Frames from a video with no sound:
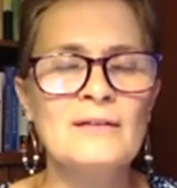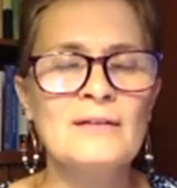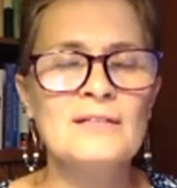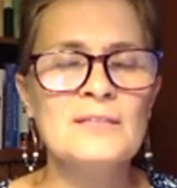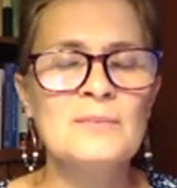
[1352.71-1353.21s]

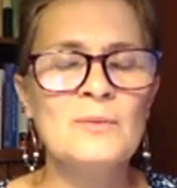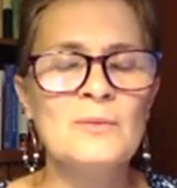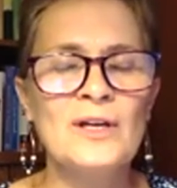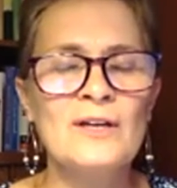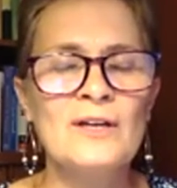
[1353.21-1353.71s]
that's been
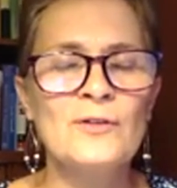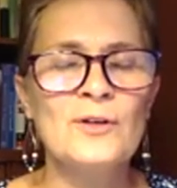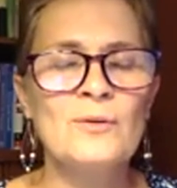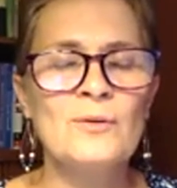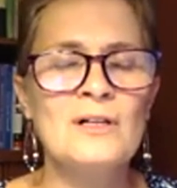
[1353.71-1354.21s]
working for you
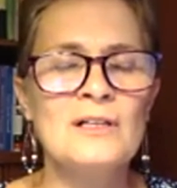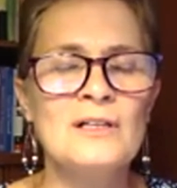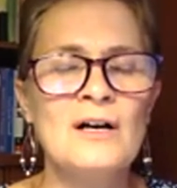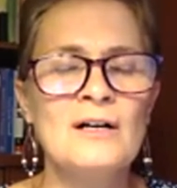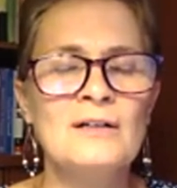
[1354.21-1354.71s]
all
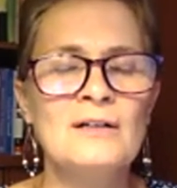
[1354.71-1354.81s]
along.